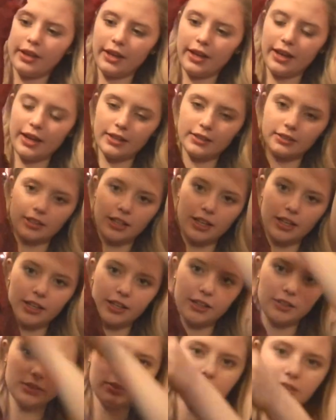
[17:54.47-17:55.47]
It has
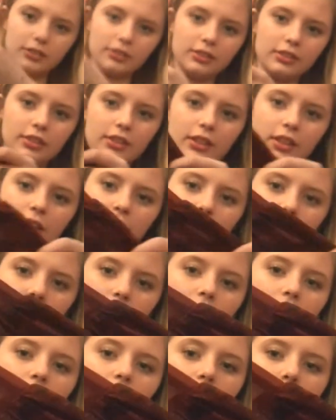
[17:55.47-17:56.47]
cutouts
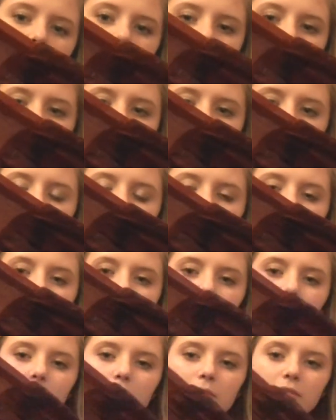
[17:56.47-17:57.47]

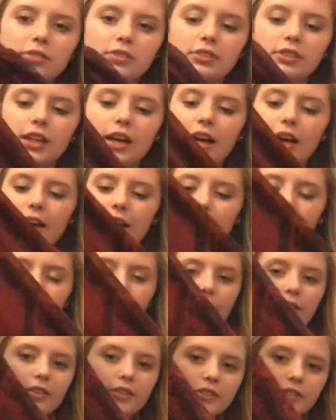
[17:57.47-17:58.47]
on the side
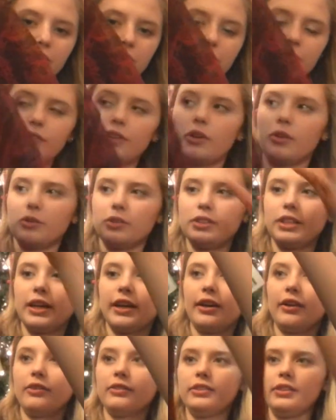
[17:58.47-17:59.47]
and then it just flows
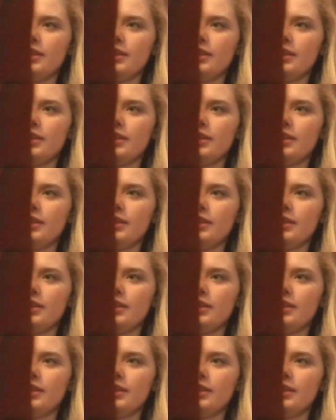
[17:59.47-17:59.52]
down